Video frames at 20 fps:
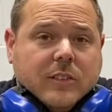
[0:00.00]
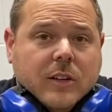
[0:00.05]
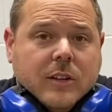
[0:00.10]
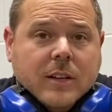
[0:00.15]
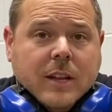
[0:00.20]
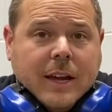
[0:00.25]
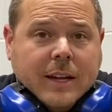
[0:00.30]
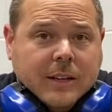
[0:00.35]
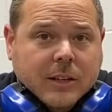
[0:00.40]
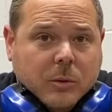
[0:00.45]
on
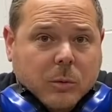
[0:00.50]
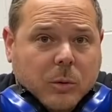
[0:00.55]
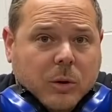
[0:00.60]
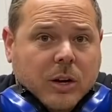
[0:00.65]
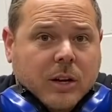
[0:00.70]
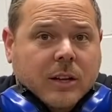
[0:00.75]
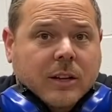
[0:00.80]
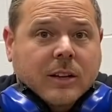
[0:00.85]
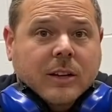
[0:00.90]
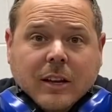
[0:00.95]

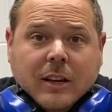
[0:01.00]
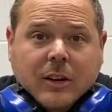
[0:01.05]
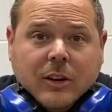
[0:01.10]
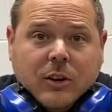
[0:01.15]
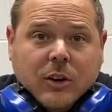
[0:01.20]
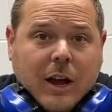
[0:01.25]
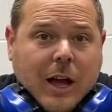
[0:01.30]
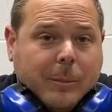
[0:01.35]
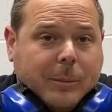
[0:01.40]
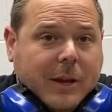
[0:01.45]
91 yes.
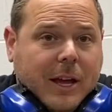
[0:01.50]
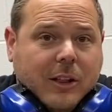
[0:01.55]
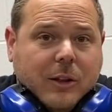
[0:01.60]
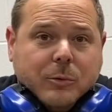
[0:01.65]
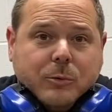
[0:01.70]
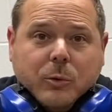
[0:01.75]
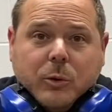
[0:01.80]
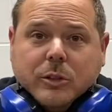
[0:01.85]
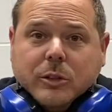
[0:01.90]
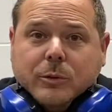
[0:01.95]
crap
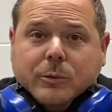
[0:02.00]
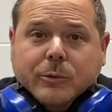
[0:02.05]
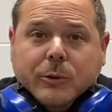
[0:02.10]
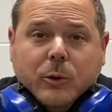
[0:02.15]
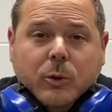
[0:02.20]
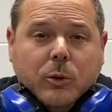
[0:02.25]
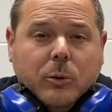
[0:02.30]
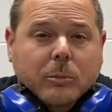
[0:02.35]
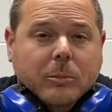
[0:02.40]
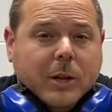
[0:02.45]
California
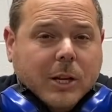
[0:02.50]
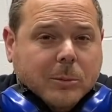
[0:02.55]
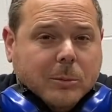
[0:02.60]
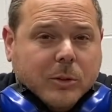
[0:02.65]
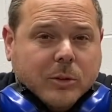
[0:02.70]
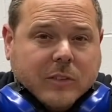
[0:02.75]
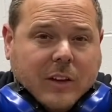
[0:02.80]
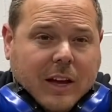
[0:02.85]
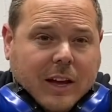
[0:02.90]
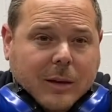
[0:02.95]
fuel,
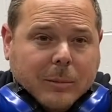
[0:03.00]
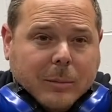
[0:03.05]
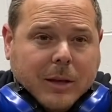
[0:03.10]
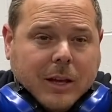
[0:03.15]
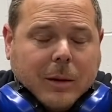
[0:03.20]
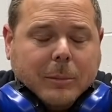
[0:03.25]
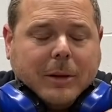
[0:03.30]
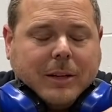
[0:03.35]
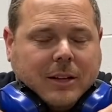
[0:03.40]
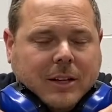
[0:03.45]
minimal timing.
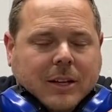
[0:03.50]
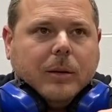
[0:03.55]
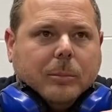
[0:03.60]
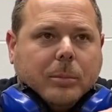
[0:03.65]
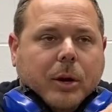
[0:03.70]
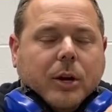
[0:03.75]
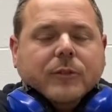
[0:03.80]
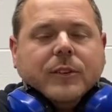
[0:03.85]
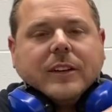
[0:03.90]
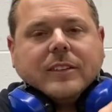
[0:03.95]
I mean,
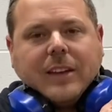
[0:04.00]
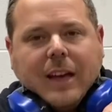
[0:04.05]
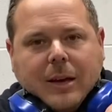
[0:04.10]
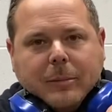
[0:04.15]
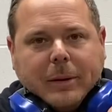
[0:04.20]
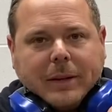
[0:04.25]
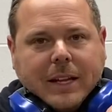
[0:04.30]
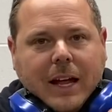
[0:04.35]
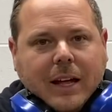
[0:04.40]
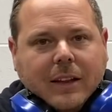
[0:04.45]
perfect
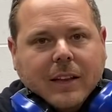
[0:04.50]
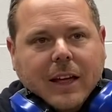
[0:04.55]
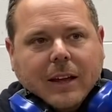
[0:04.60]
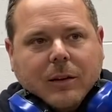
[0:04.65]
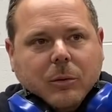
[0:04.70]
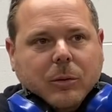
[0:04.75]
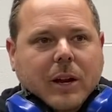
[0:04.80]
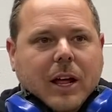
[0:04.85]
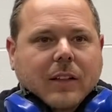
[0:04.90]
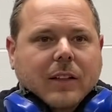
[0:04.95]
timing. Not like
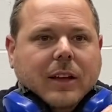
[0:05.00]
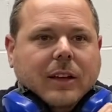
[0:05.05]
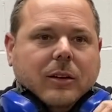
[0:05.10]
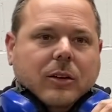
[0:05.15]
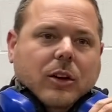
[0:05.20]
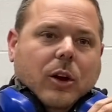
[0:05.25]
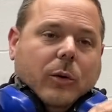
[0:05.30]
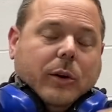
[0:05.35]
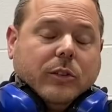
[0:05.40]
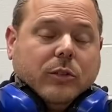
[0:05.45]
we're not like
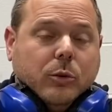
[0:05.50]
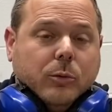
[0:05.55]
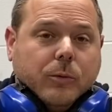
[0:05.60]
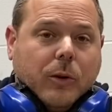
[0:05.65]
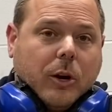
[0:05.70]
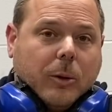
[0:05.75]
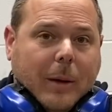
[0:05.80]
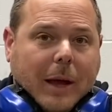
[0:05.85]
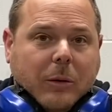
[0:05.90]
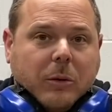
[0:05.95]
going too
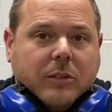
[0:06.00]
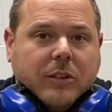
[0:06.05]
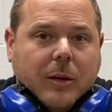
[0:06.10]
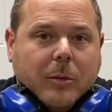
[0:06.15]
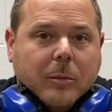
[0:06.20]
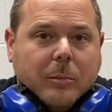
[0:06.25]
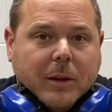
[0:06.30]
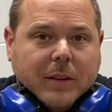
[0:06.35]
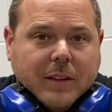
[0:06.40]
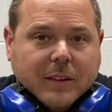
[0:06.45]
far back with
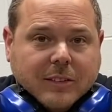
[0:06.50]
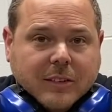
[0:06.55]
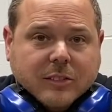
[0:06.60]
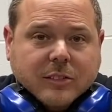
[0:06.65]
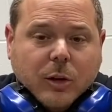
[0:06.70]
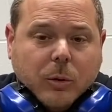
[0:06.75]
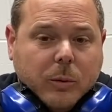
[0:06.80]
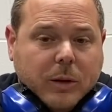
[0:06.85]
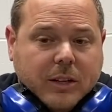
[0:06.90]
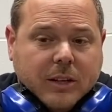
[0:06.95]
timing, but this is
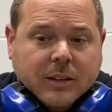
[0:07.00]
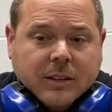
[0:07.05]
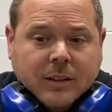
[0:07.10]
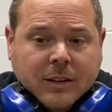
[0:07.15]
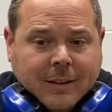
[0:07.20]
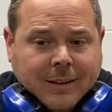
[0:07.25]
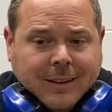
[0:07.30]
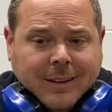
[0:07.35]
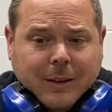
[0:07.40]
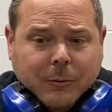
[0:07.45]
so we can,
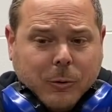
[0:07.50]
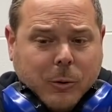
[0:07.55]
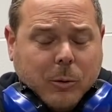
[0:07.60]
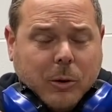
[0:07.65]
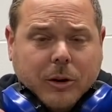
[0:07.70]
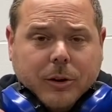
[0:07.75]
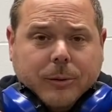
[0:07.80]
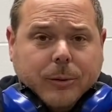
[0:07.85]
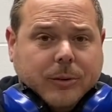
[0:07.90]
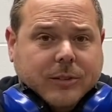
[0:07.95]
if we
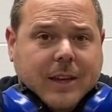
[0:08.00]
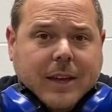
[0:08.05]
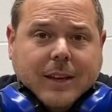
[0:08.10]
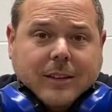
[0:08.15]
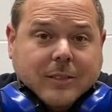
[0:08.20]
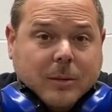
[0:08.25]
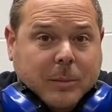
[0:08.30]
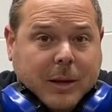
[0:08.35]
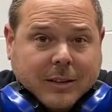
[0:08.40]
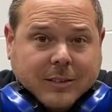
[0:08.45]
wanted to take it
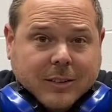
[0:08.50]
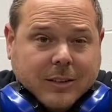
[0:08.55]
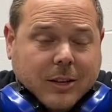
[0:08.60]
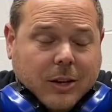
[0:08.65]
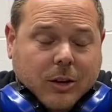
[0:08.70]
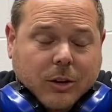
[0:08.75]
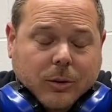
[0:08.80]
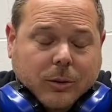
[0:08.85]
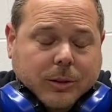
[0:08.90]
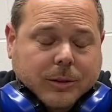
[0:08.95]
to
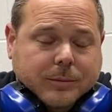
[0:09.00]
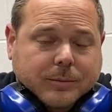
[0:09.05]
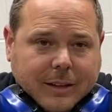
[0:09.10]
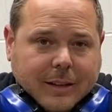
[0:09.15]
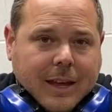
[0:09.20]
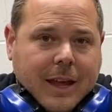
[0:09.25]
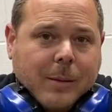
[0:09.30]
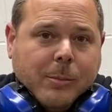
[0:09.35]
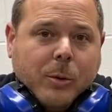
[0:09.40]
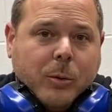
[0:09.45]
Mexico and
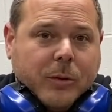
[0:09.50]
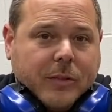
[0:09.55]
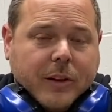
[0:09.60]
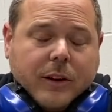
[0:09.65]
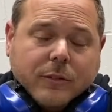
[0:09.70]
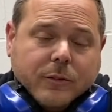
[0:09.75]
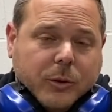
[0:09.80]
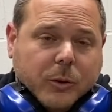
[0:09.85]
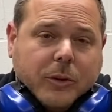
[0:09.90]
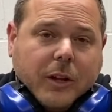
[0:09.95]
gamble with
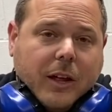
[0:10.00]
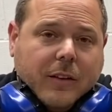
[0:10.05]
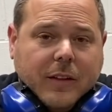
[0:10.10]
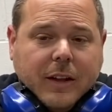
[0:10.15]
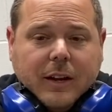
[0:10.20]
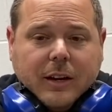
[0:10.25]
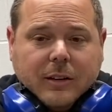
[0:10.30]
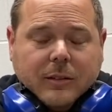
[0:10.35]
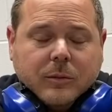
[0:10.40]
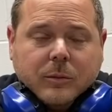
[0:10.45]
their fuel down
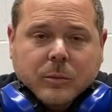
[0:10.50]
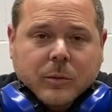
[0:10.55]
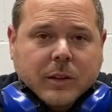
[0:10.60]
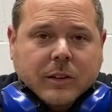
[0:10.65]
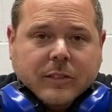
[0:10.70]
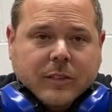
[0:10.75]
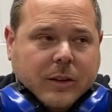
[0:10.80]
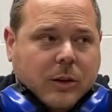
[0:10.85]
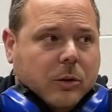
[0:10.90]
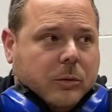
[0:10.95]
there,
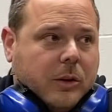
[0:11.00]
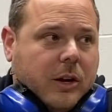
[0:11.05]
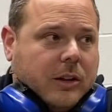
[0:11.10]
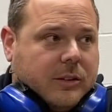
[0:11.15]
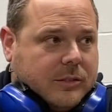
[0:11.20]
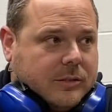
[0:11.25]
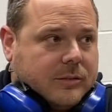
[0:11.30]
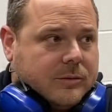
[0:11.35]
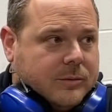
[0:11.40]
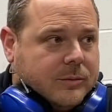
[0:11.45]
this thing will run.
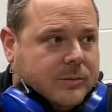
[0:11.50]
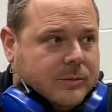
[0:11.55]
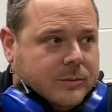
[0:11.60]
Right.